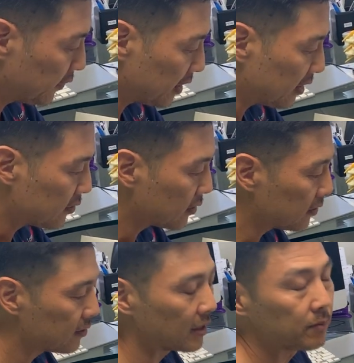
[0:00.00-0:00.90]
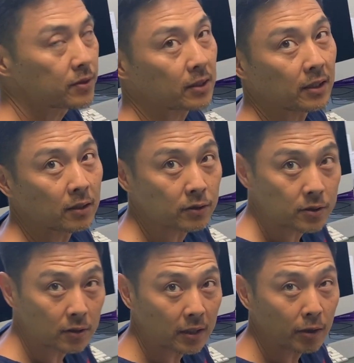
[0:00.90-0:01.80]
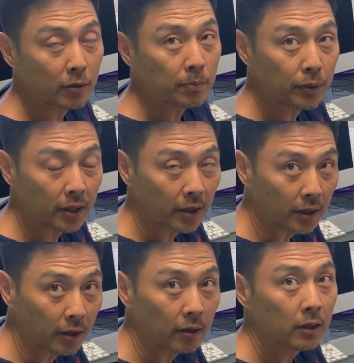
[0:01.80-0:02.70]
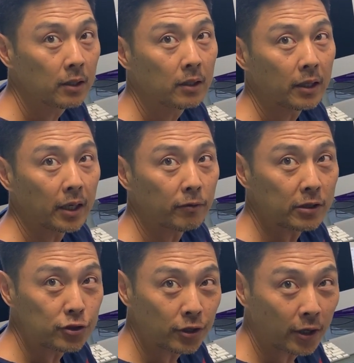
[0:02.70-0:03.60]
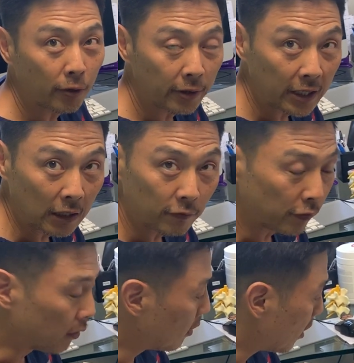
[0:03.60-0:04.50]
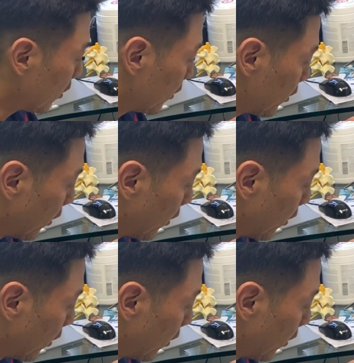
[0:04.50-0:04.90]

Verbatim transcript: feeds the stem cells so they repair and regenerate for a longer